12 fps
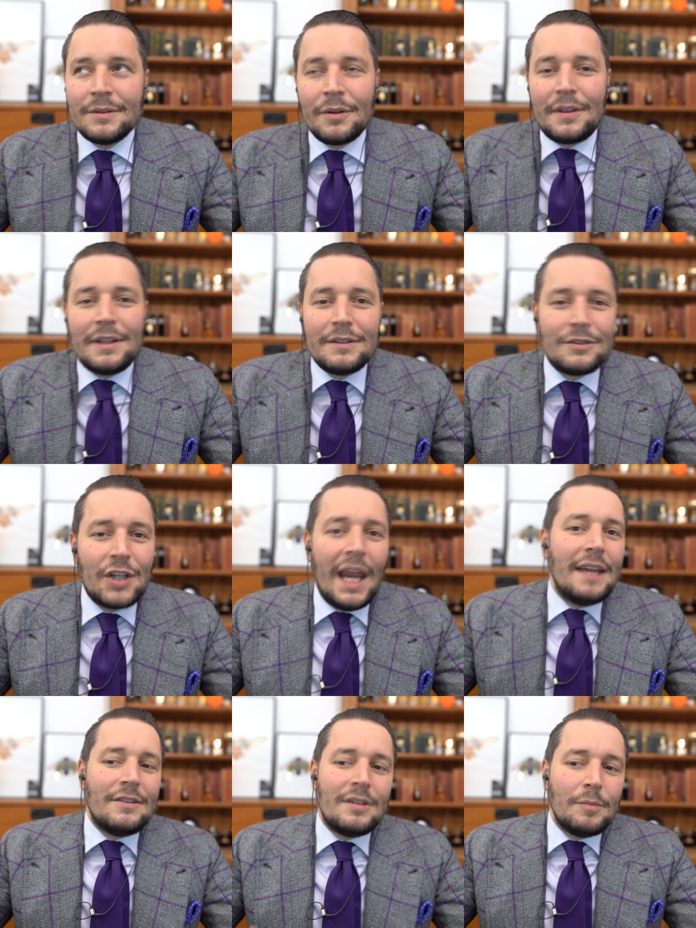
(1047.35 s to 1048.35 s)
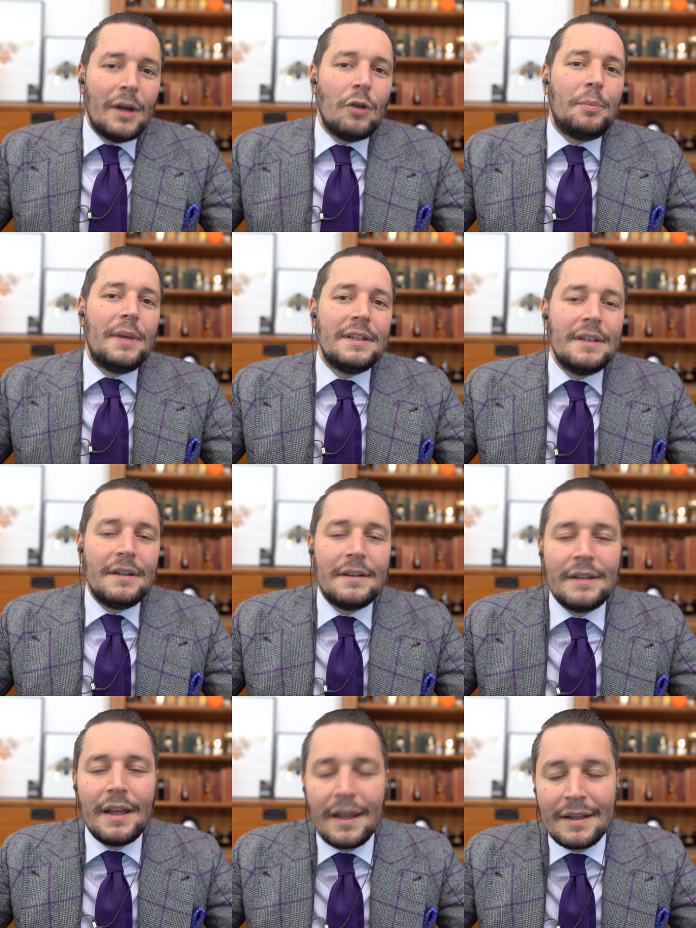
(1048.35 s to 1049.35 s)
nothing's changed in my
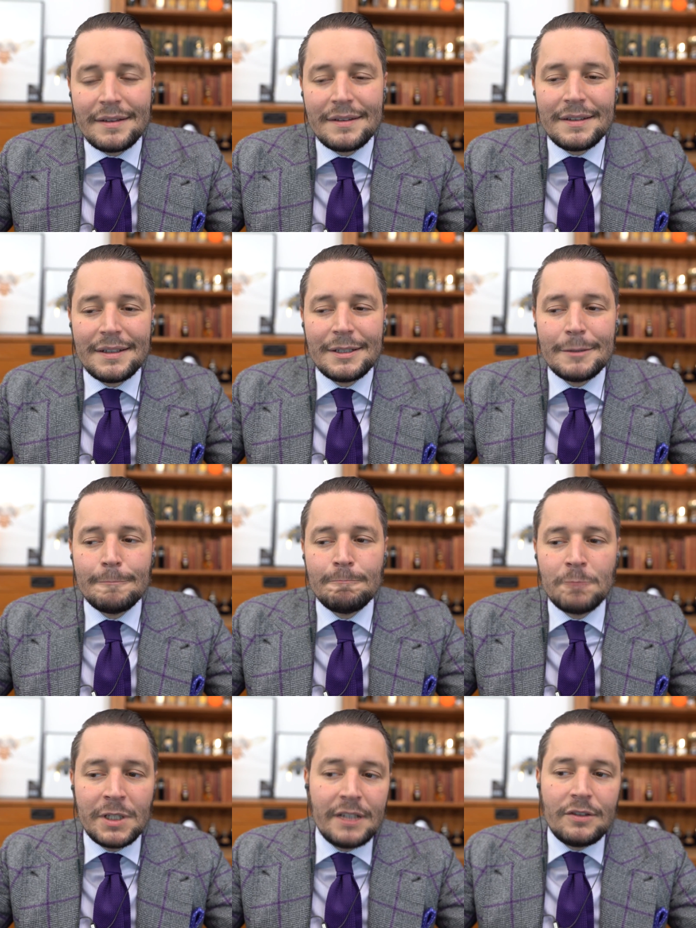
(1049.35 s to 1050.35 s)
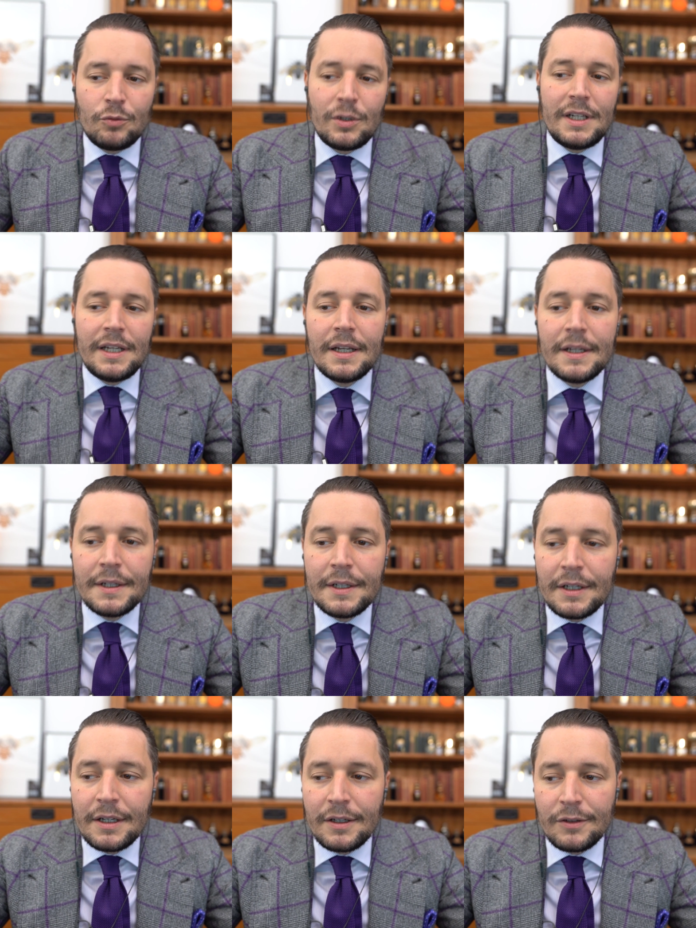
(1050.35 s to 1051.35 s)
opinion, and he is really
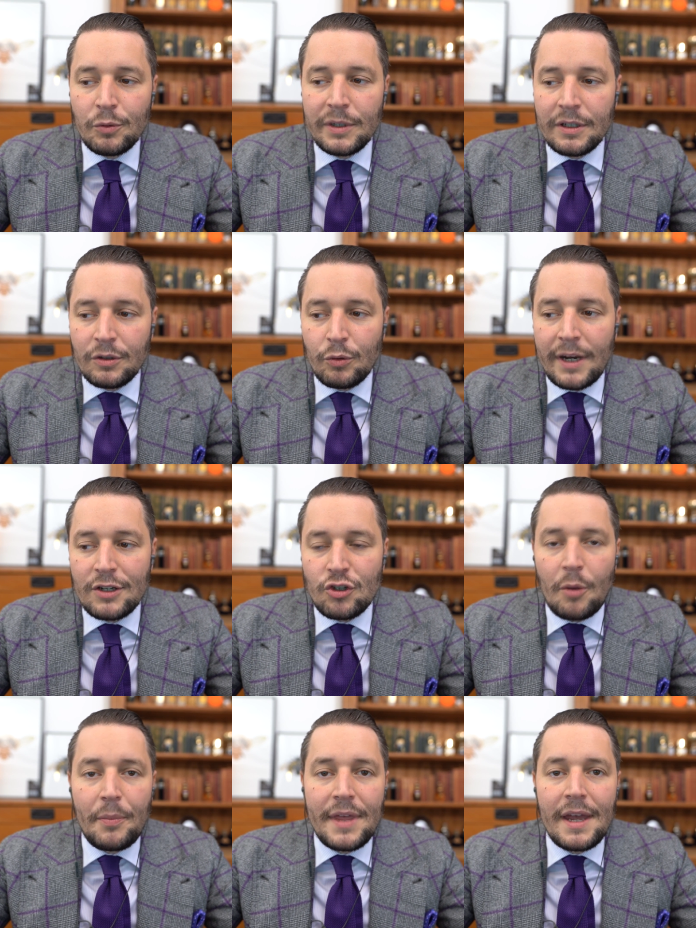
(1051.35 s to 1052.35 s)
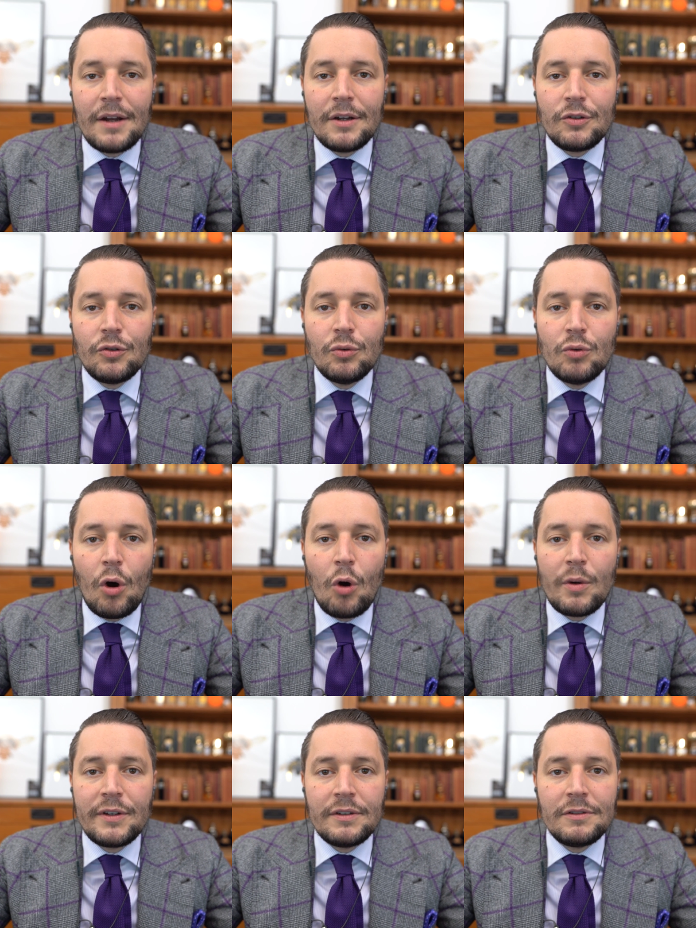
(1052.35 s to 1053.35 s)
doing a great job there to
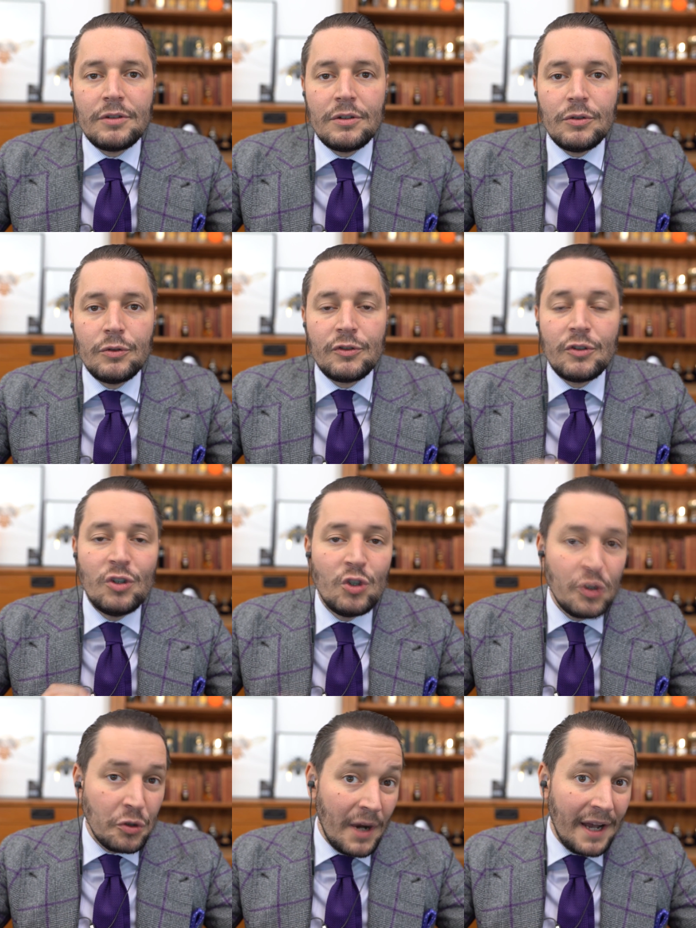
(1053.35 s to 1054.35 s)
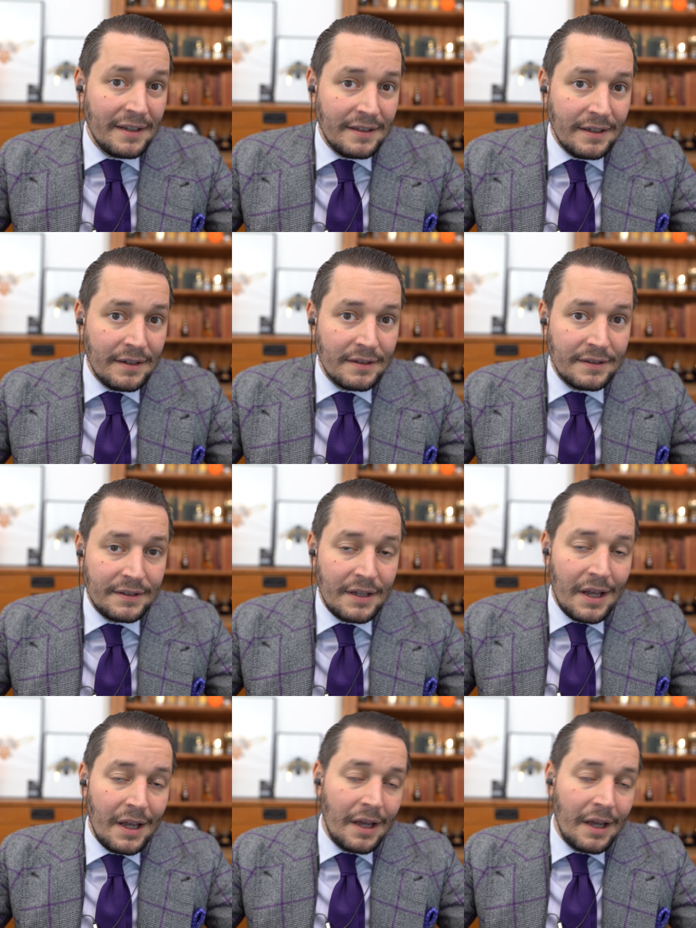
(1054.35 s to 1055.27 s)
always introduce new ideas,